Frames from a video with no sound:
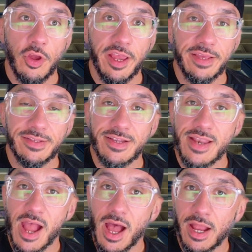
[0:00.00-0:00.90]
is
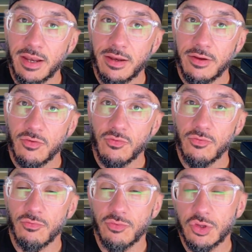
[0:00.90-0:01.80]
not
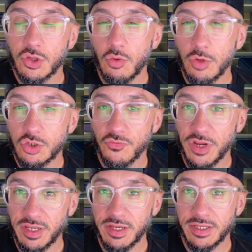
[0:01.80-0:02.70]
so much
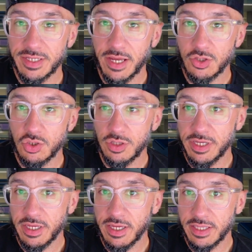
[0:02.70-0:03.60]
written
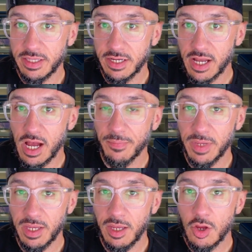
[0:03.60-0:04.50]
contextually in the
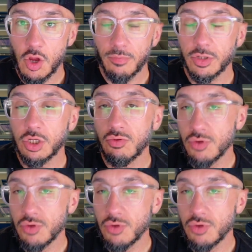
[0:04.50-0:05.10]
copy, but